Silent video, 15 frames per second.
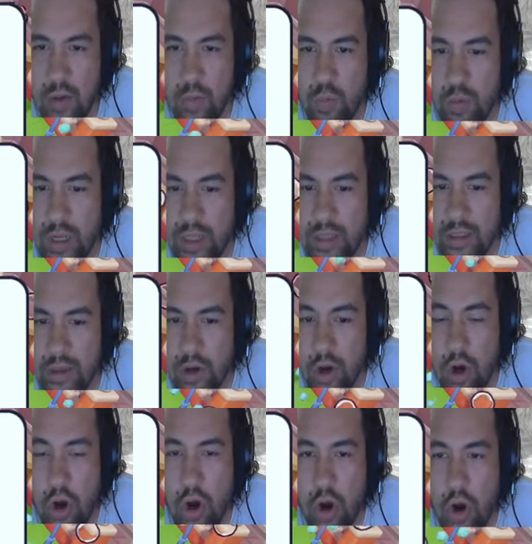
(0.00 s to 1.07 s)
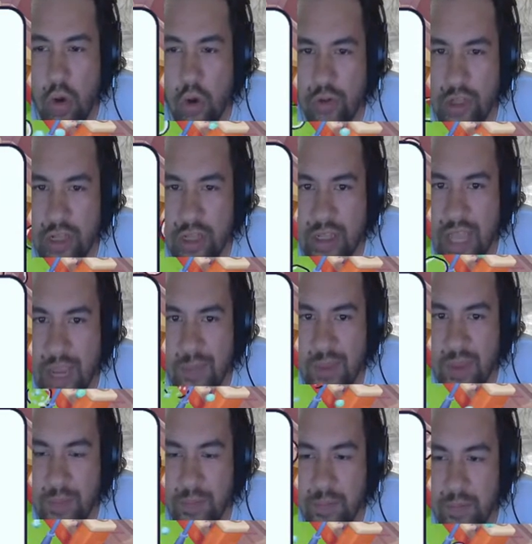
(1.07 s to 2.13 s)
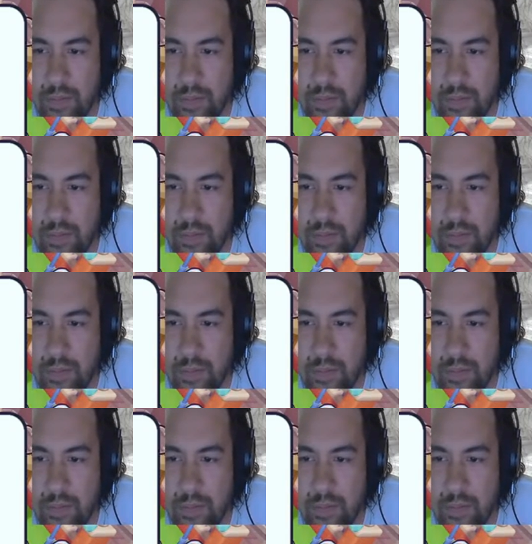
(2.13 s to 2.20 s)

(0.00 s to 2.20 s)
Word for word: What? Oh, there's a lamp in the...